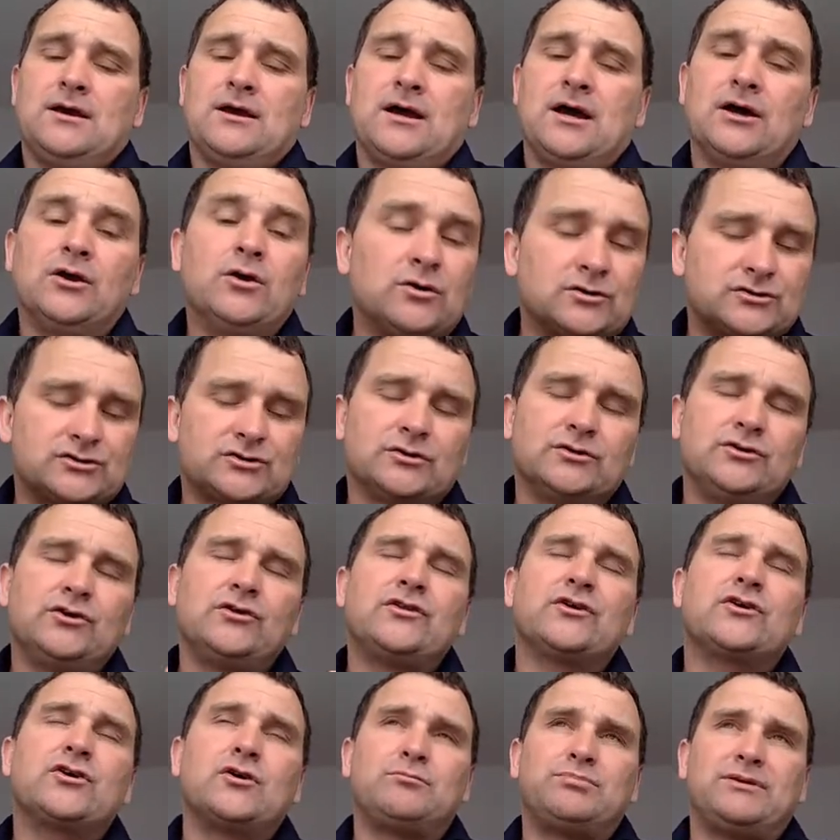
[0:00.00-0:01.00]
And also
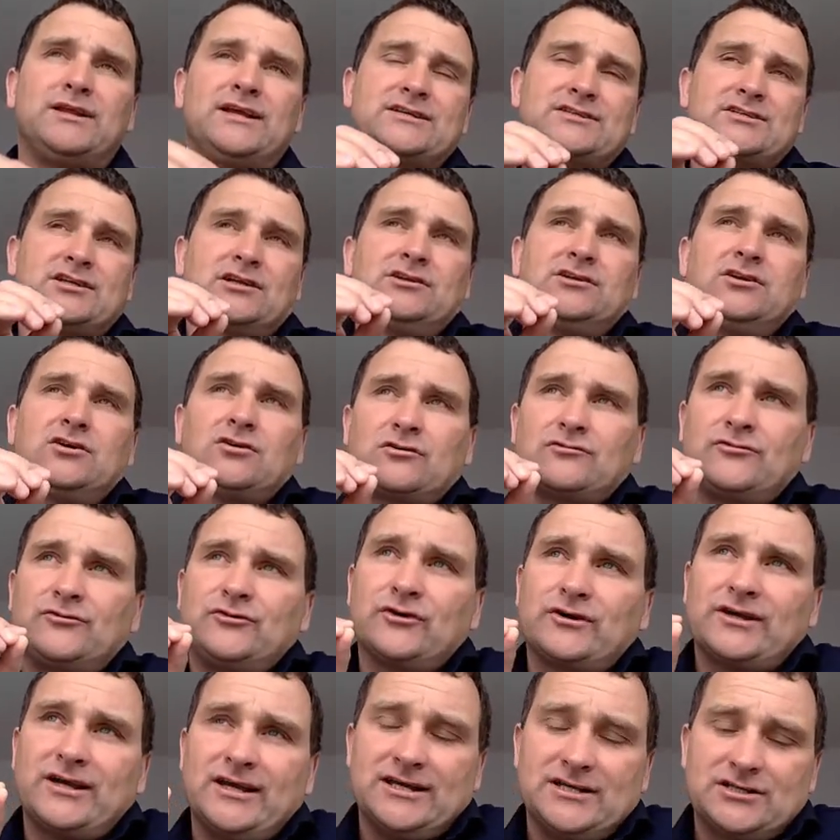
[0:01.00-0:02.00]
another good place to look
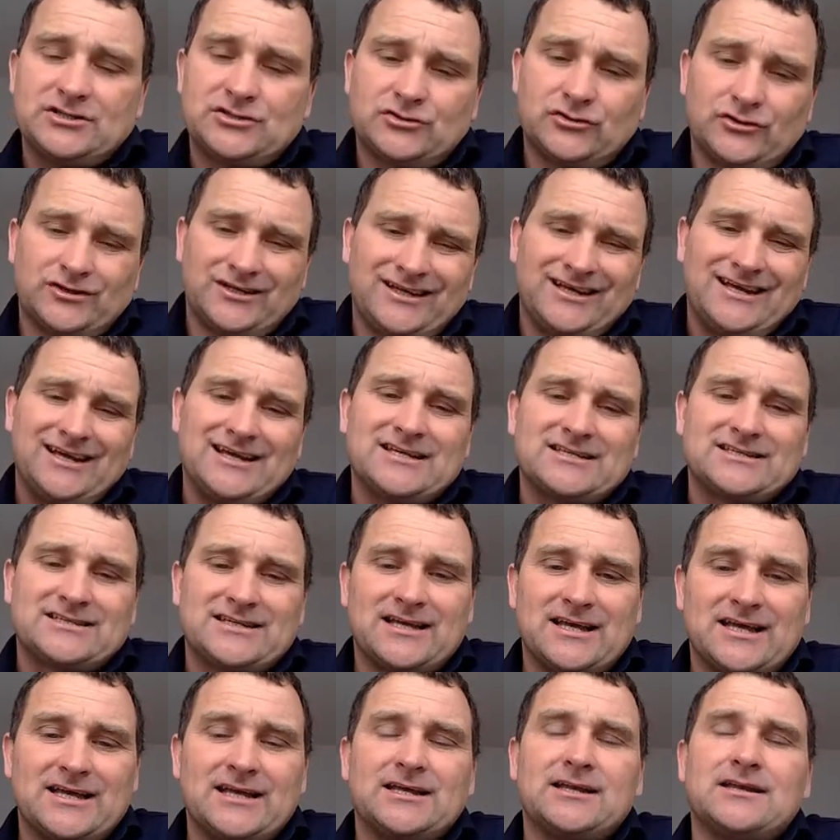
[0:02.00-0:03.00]
for case study is
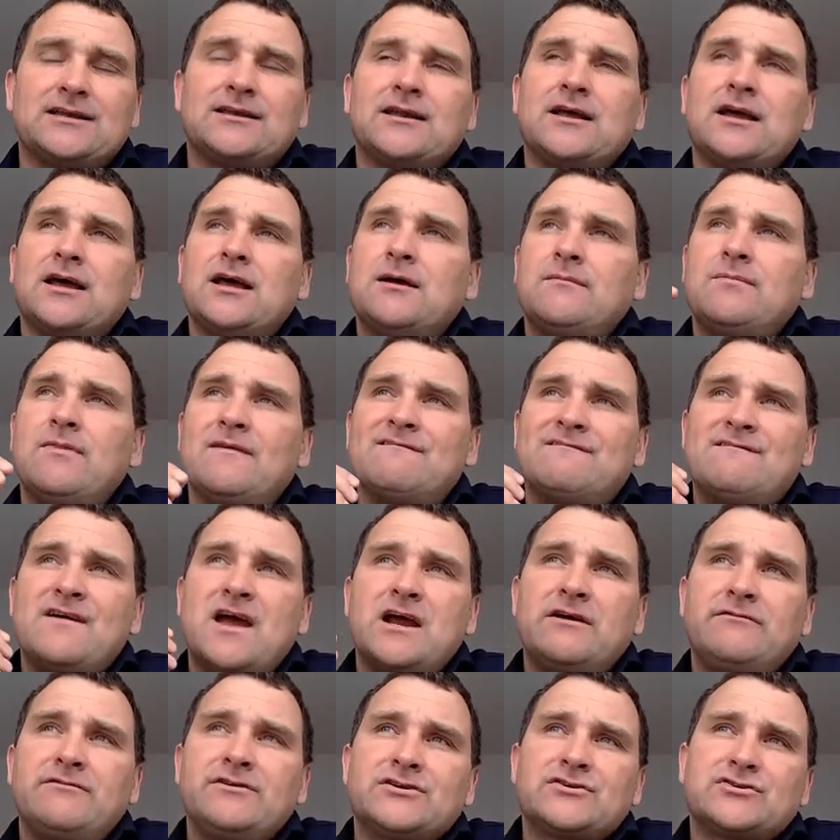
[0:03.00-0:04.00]
in the
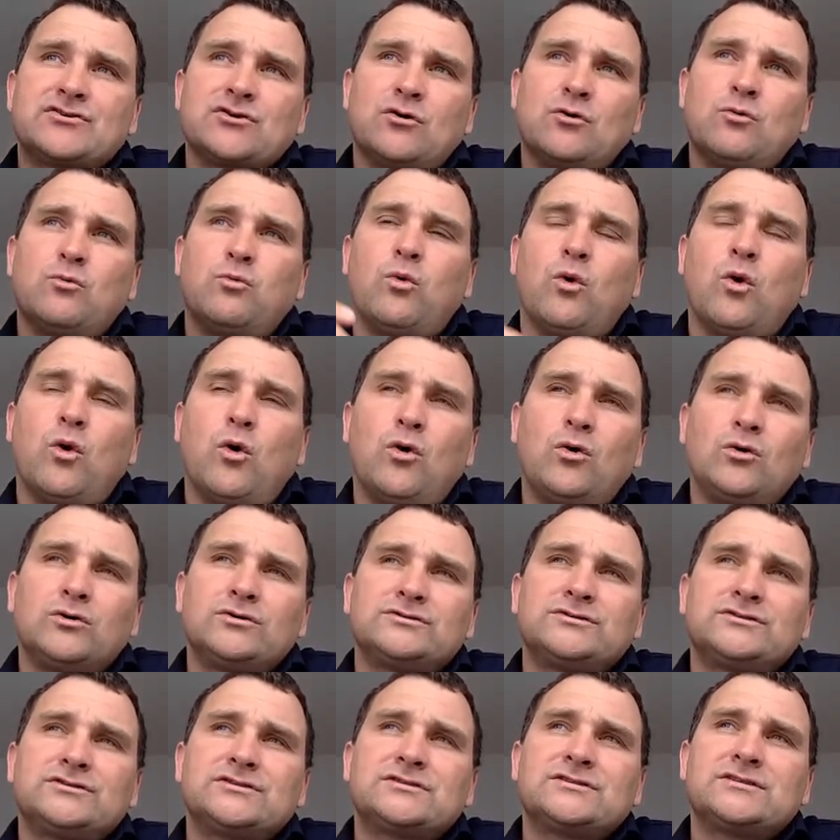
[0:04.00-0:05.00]
various
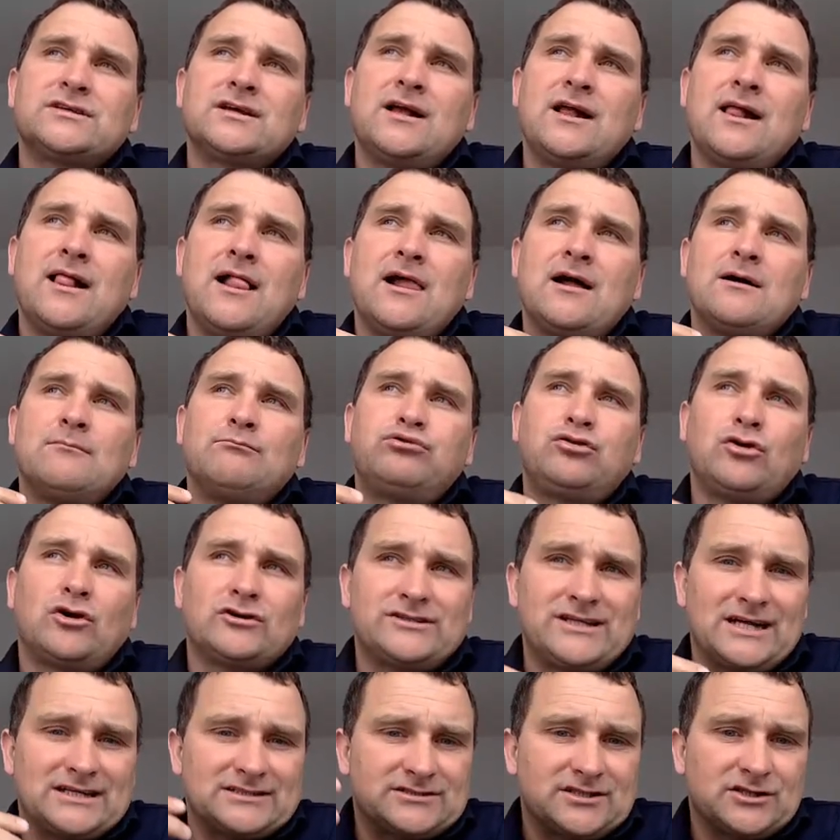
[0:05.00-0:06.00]
awards,
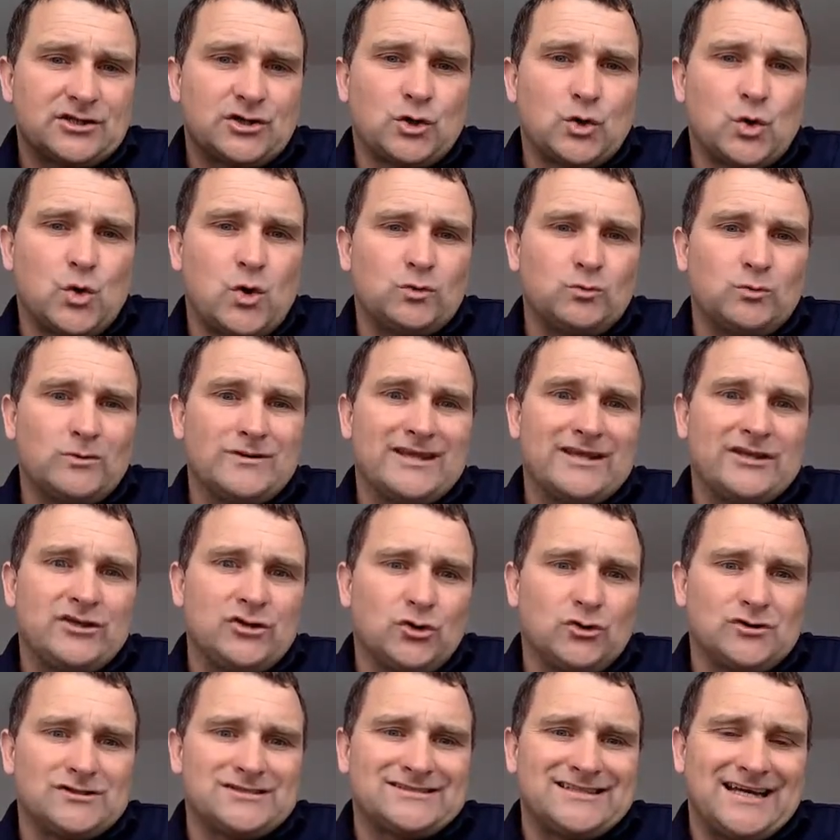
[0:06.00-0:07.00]
projects that go on within
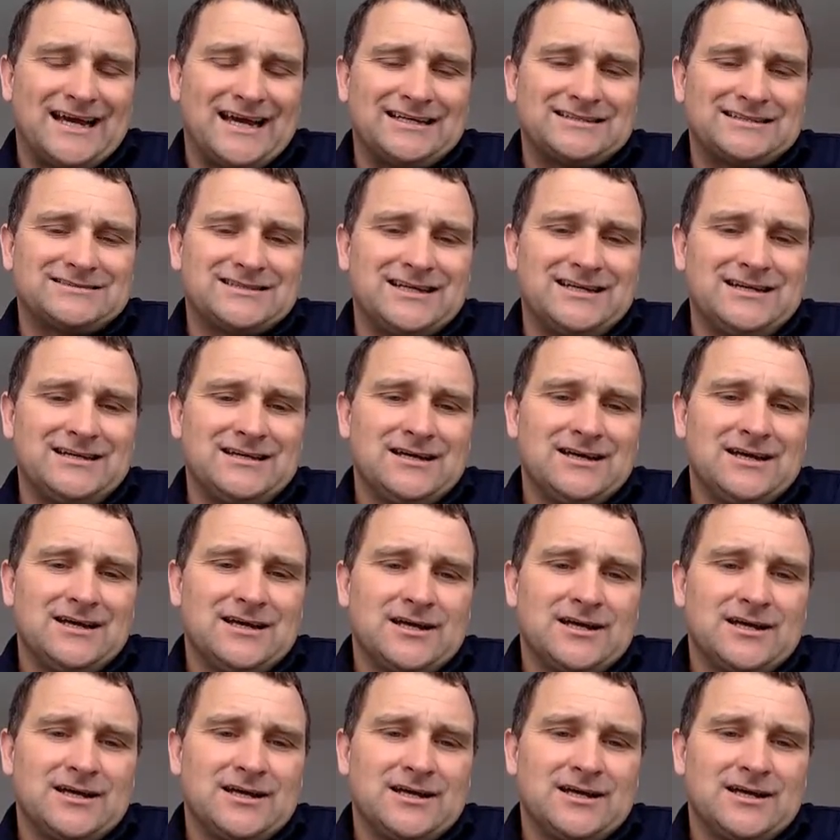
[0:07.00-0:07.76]
your sector.